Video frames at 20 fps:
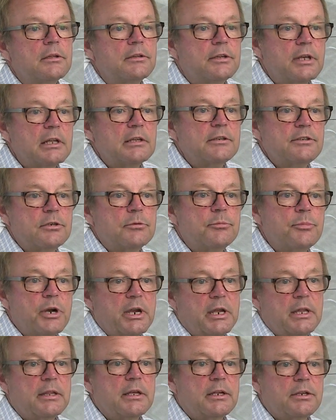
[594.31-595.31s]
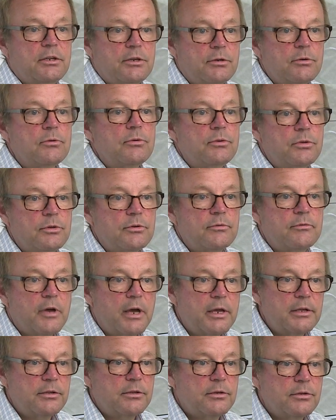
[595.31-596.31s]
tells your brain that
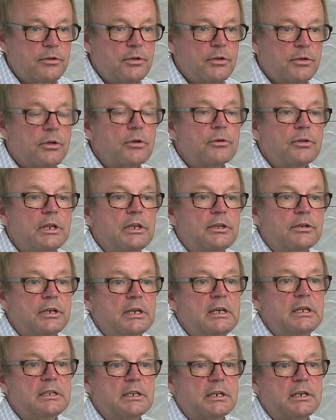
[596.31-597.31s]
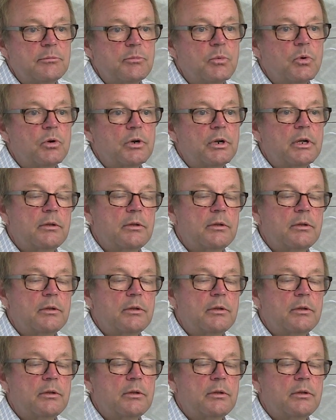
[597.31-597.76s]
you don't need to eat anymore.